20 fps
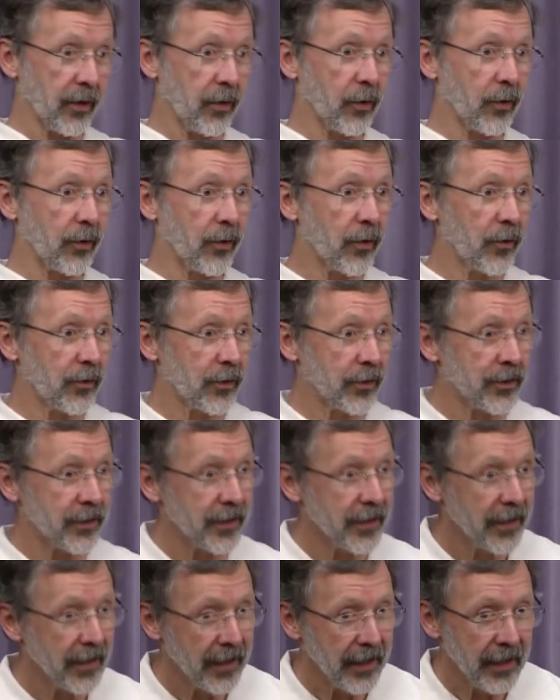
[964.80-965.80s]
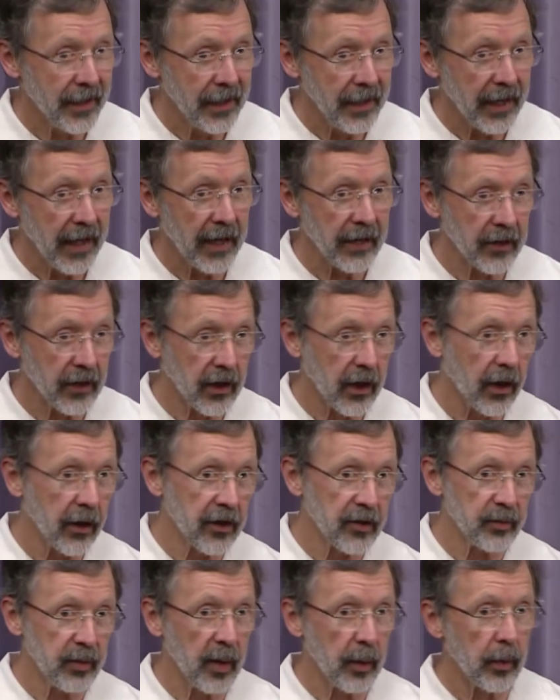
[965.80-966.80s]
holdovers, and the
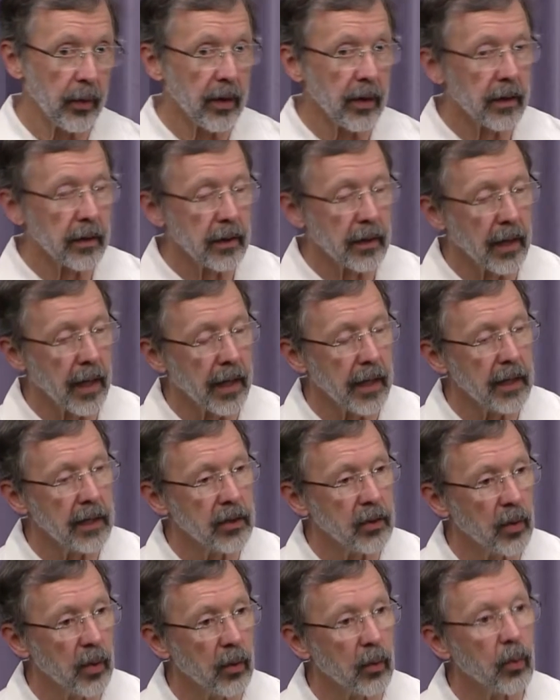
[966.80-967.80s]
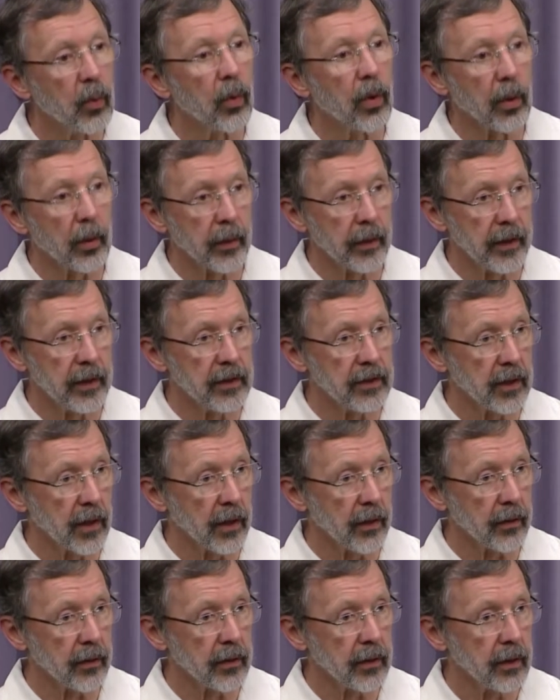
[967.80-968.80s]
cars people got into a war with each
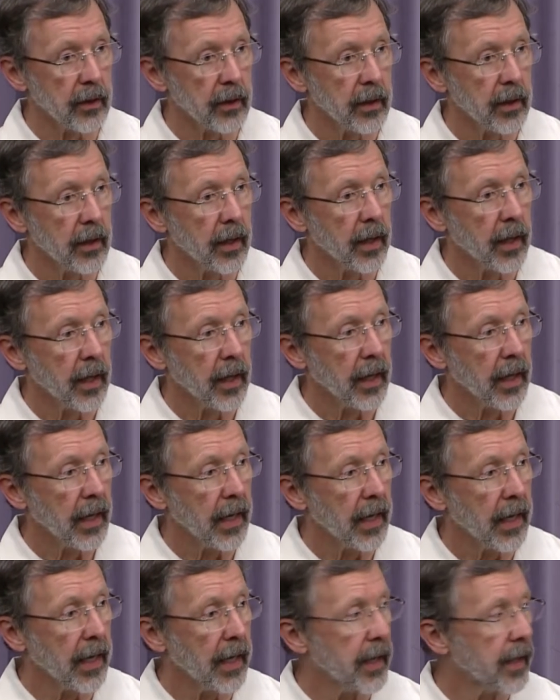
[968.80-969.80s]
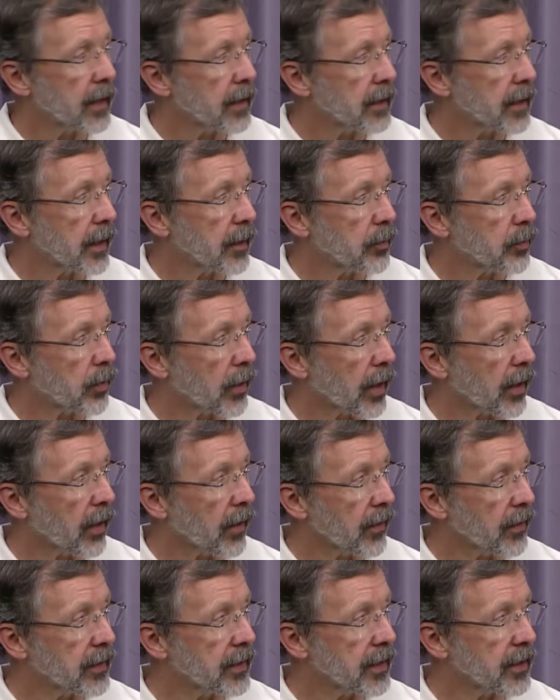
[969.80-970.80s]
other. And it brought
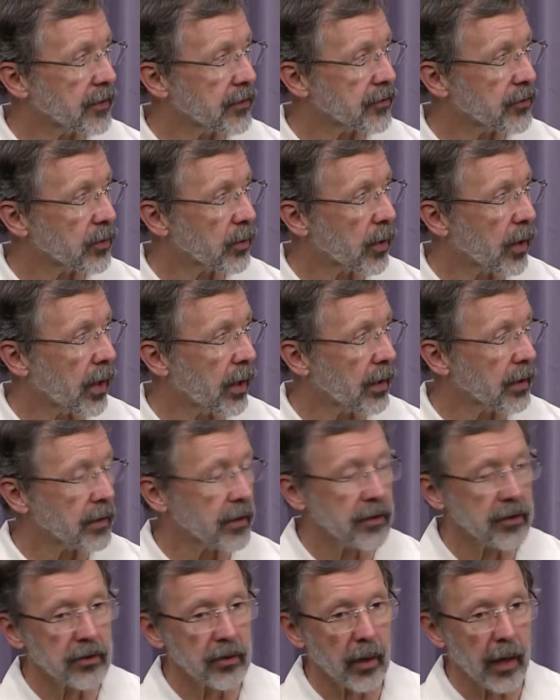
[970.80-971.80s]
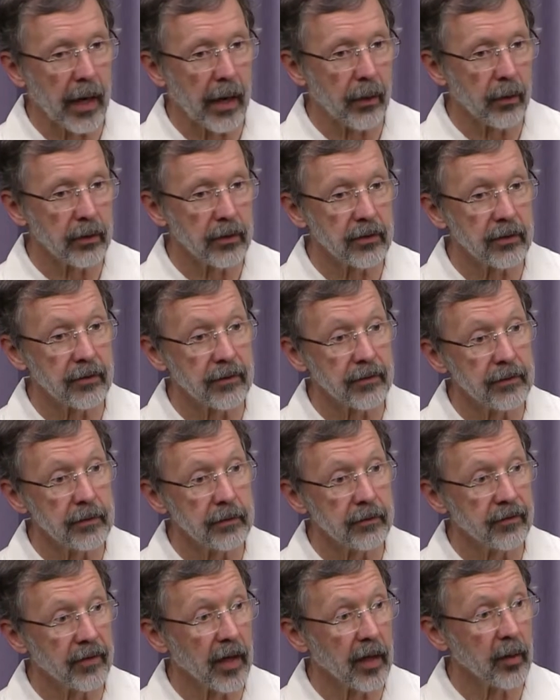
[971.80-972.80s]
all the deals to a halt, and so ours
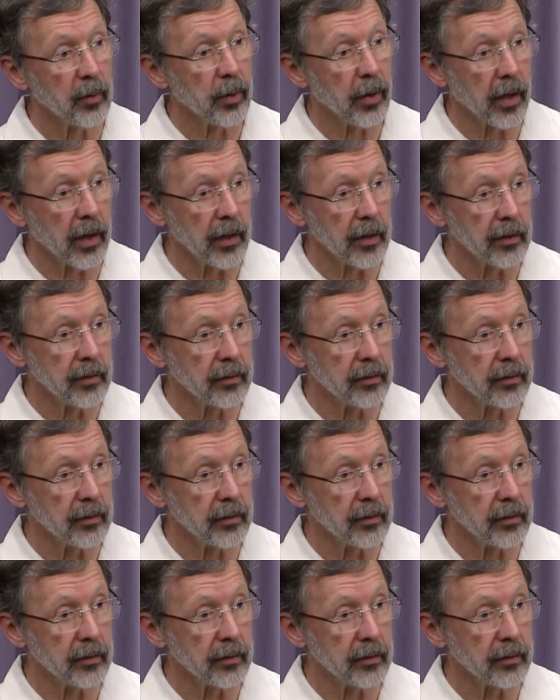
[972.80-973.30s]
fell apart.